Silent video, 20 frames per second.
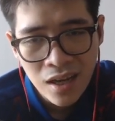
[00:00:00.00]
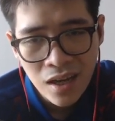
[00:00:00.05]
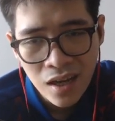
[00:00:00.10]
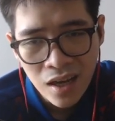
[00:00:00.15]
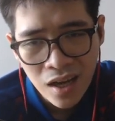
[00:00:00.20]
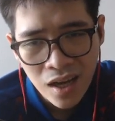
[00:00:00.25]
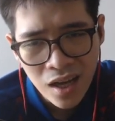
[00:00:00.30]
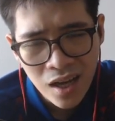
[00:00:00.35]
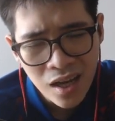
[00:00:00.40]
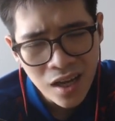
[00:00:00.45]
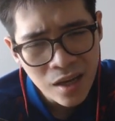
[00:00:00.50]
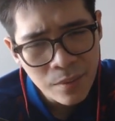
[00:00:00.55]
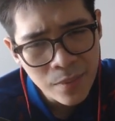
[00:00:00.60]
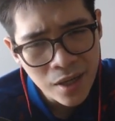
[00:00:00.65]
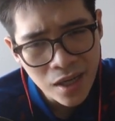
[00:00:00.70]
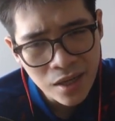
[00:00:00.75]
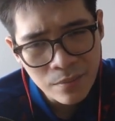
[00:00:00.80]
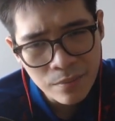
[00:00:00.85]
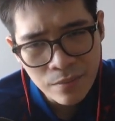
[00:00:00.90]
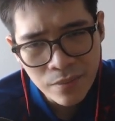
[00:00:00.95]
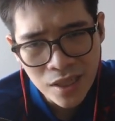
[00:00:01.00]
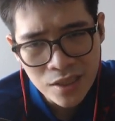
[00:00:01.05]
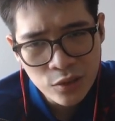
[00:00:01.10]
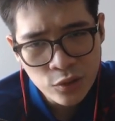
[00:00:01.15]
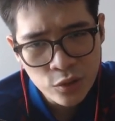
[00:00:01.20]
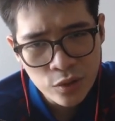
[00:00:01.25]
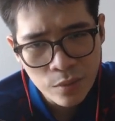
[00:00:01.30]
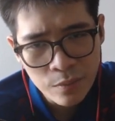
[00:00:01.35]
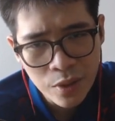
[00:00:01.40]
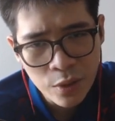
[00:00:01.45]
I mean, what
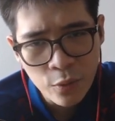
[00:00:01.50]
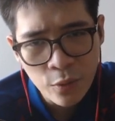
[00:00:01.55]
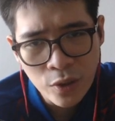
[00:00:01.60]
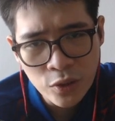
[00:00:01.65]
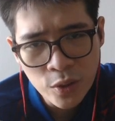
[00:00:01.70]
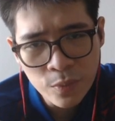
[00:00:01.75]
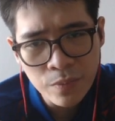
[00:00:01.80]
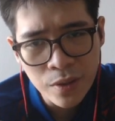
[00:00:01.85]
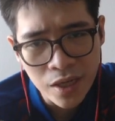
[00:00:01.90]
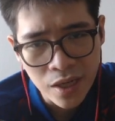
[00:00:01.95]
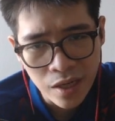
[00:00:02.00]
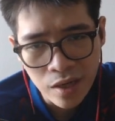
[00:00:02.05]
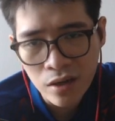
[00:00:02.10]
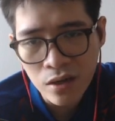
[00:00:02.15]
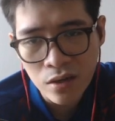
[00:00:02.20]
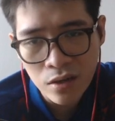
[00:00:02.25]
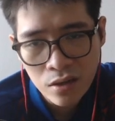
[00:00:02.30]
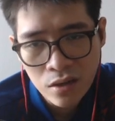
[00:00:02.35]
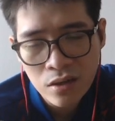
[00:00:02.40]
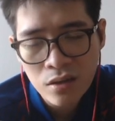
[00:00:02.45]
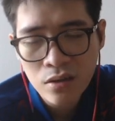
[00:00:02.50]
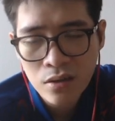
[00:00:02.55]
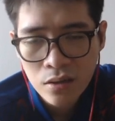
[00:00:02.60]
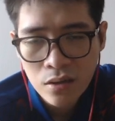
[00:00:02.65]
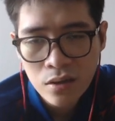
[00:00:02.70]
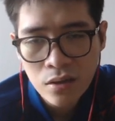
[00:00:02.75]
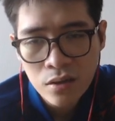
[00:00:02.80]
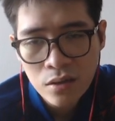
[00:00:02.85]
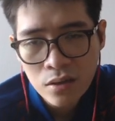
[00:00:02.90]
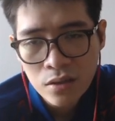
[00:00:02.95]
should play here?
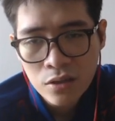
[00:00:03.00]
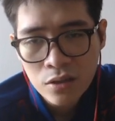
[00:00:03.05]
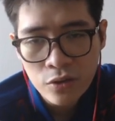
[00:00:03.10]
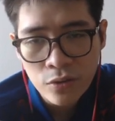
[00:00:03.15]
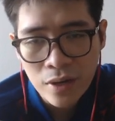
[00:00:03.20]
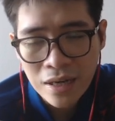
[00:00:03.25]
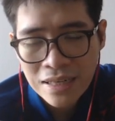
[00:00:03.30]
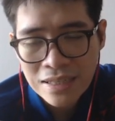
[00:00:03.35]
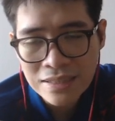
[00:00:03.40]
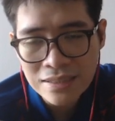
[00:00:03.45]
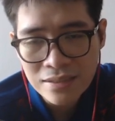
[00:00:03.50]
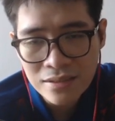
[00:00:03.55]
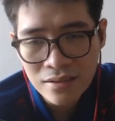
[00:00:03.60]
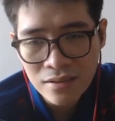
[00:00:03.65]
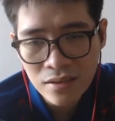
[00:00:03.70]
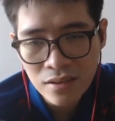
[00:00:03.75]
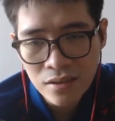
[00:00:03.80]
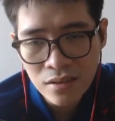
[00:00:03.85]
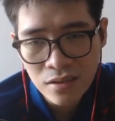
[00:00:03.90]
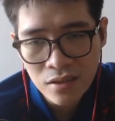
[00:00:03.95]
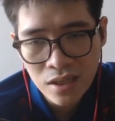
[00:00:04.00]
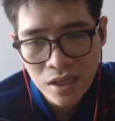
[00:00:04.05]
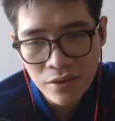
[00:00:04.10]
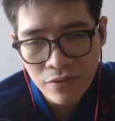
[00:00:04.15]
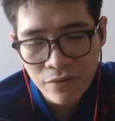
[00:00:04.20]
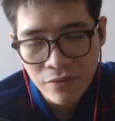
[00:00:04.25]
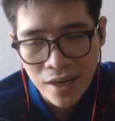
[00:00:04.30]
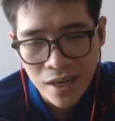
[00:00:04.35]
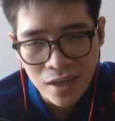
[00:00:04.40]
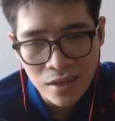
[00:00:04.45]
Trying to
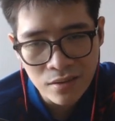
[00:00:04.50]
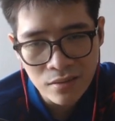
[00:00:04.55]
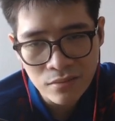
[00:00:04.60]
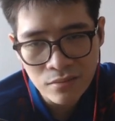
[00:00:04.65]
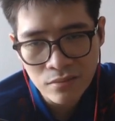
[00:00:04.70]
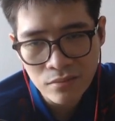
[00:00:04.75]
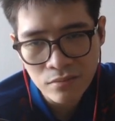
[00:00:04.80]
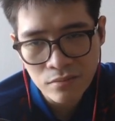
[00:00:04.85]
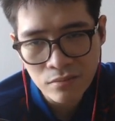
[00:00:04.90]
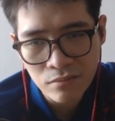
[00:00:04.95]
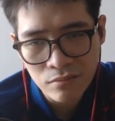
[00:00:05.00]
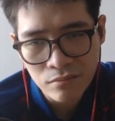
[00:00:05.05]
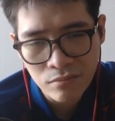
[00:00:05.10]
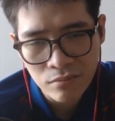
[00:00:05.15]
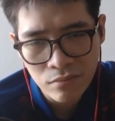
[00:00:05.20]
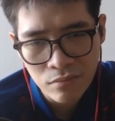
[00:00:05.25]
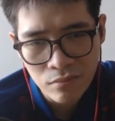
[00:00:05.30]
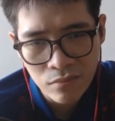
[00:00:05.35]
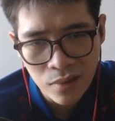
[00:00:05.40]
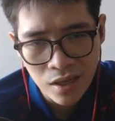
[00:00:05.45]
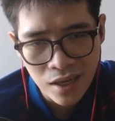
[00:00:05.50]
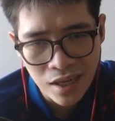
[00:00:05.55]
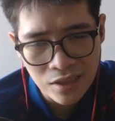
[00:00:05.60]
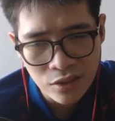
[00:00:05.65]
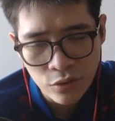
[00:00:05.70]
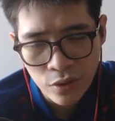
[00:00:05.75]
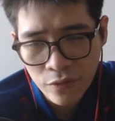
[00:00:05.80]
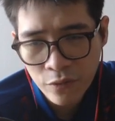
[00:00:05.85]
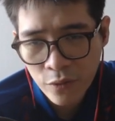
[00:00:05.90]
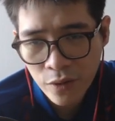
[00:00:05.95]
defend against
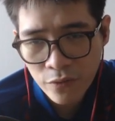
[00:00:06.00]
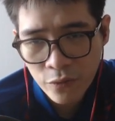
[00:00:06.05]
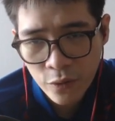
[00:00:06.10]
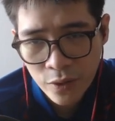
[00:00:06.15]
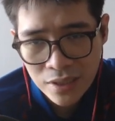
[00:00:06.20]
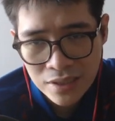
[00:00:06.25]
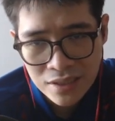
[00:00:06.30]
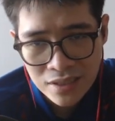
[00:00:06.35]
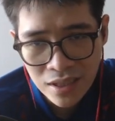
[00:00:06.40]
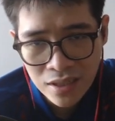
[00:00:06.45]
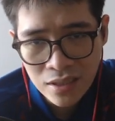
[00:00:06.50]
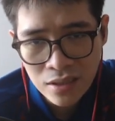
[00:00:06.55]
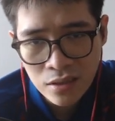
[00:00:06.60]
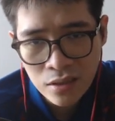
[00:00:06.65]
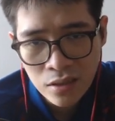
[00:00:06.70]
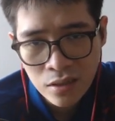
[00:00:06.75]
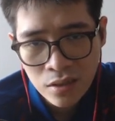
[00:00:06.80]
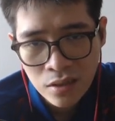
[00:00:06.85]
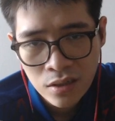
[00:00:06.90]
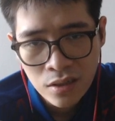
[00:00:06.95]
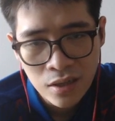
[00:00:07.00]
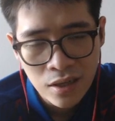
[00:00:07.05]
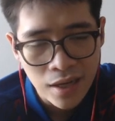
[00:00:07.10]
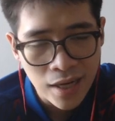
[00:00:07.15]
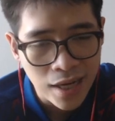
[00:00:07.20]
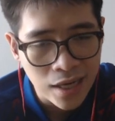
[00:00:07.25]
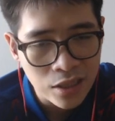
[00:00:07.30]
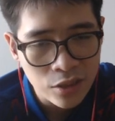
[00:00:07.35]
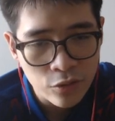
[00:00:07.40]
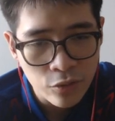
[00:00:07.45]
f1, for instance,
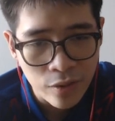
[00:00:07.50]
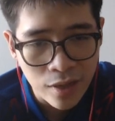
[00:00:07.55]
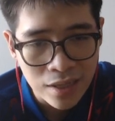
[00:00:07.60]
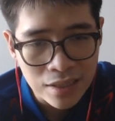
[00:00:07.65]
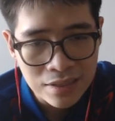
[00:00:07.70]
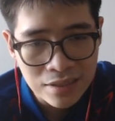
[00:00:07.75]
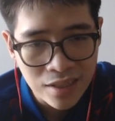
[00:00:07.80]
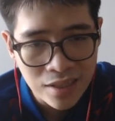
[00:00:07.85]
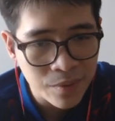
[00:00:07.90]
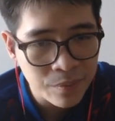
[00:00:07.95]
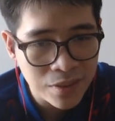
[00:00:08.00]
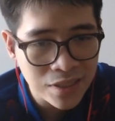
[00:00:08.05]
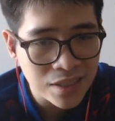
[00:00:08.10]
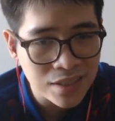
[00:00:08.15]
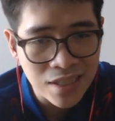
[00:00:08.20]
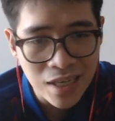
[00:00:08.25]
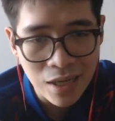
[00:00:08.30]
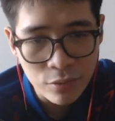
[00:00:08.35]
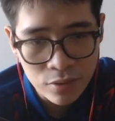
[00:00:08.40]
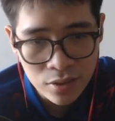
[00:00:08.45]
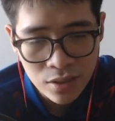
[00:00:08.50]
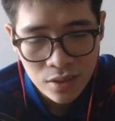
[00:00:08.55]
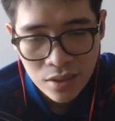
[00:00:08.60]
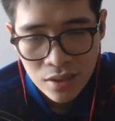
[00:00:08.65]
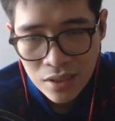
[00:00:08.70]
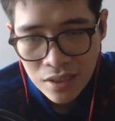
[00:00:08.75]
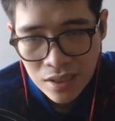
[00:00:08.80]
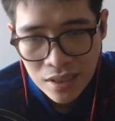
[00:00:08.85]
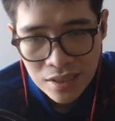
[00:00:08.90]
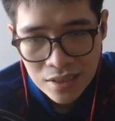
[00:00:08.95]
and trying to get pieces out.
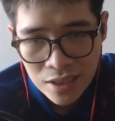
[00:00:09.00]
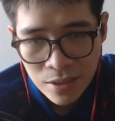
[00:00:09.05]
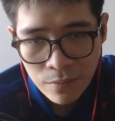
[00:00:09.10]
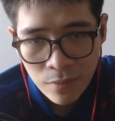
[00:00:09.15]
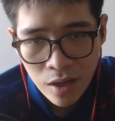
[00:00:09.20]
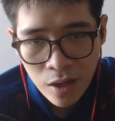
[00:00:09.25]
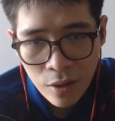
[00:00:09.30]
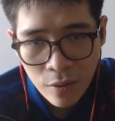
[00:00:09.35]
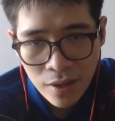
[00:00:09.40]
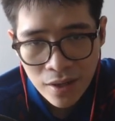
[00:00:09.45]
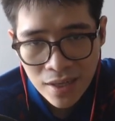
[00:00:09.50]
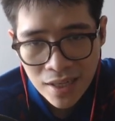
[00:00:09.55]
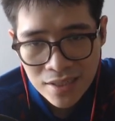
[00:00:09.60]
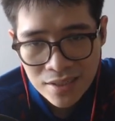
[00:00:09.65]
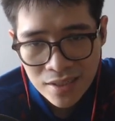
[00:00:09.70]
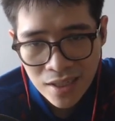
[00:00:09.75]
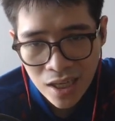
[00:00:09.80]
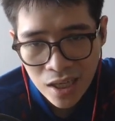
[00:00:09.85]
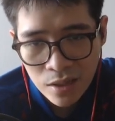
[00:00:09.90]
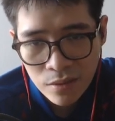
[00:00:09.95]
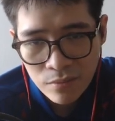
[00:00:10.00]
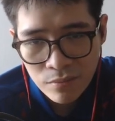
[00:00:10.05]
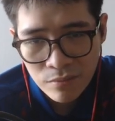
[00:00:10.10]
Somehow I guess that